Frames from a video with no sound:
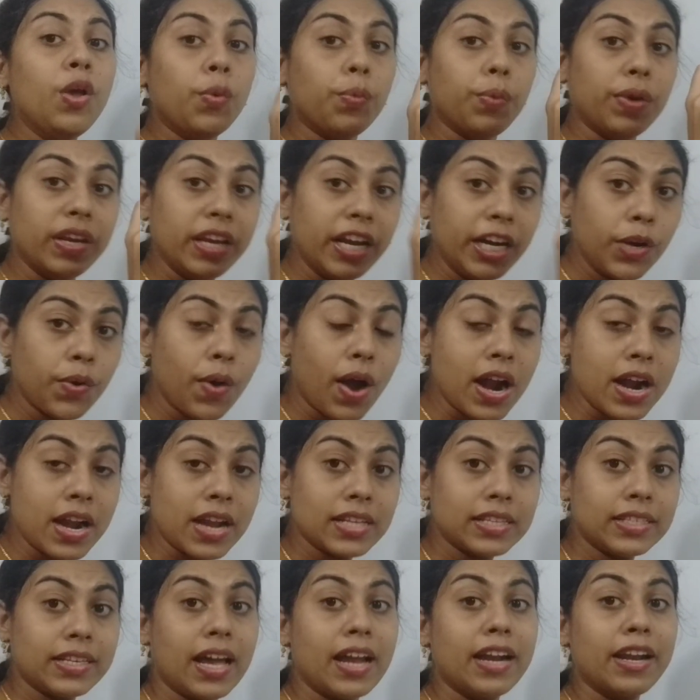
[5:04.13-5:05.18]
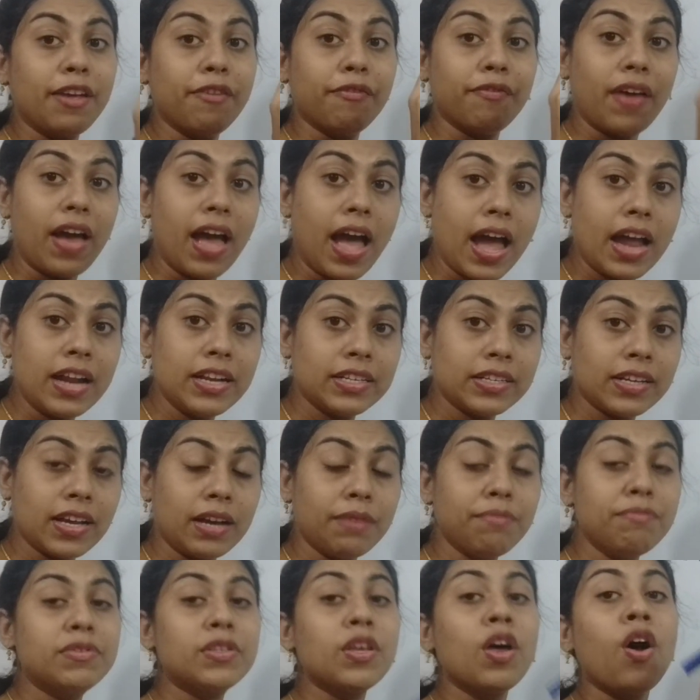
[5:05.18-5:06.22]
we need to understand if and
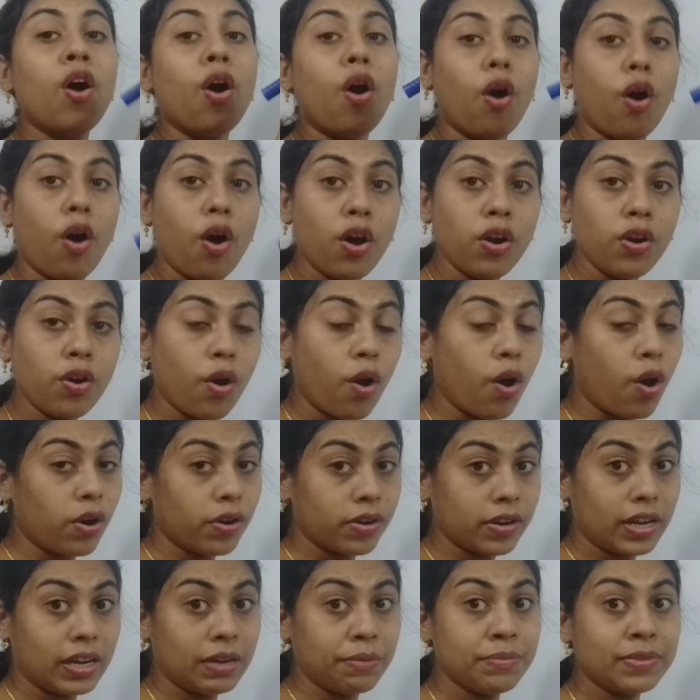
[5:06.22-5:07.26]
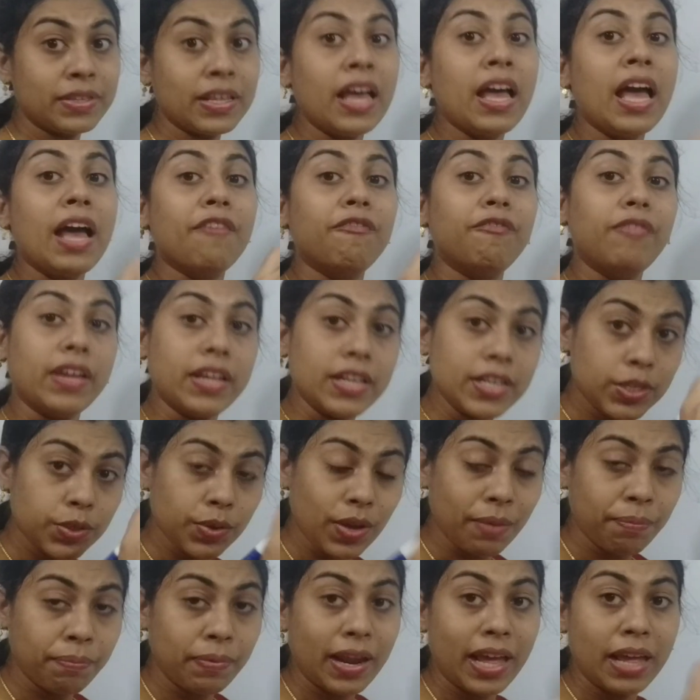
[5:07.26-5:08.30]
comes or comes, when
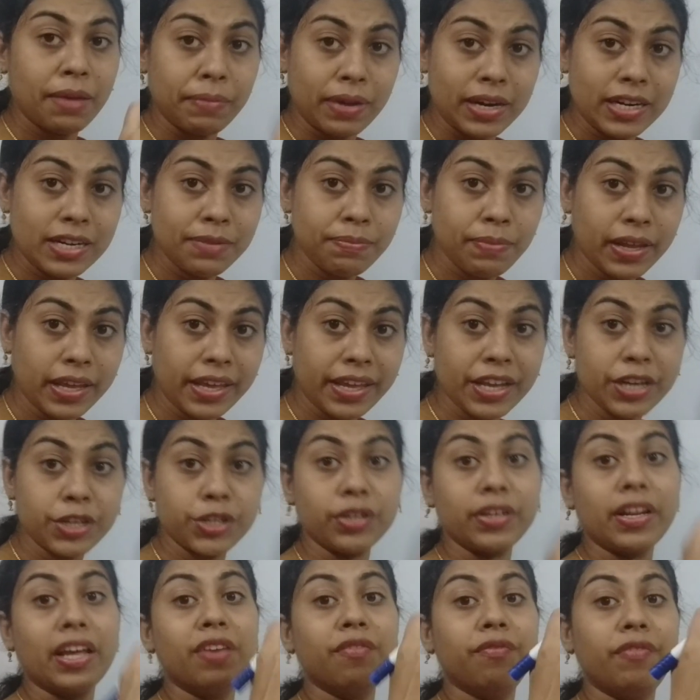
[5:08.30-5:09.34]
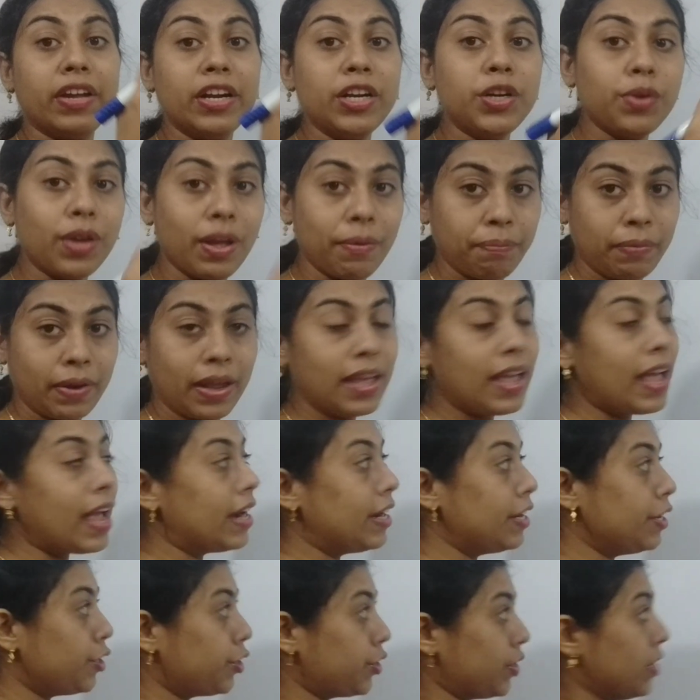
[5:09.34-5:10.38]
to apply multiplication and when to apply
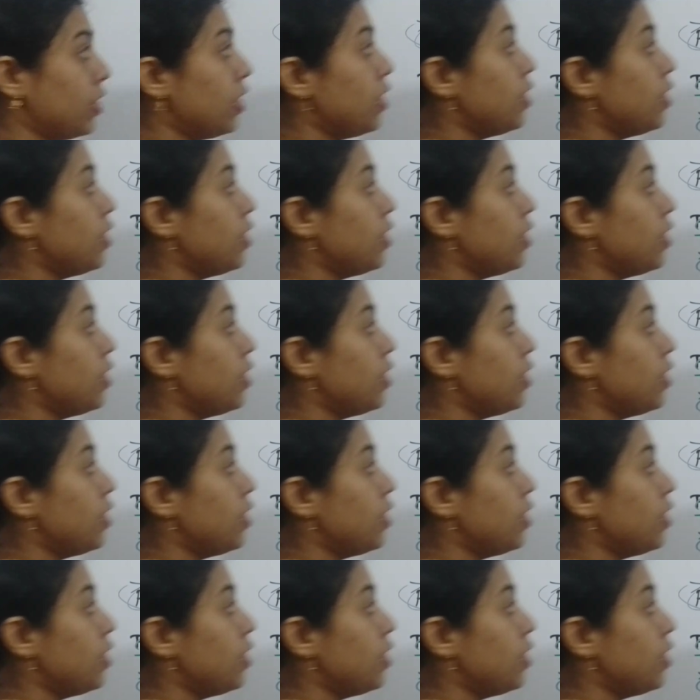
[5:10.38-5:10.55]
addition.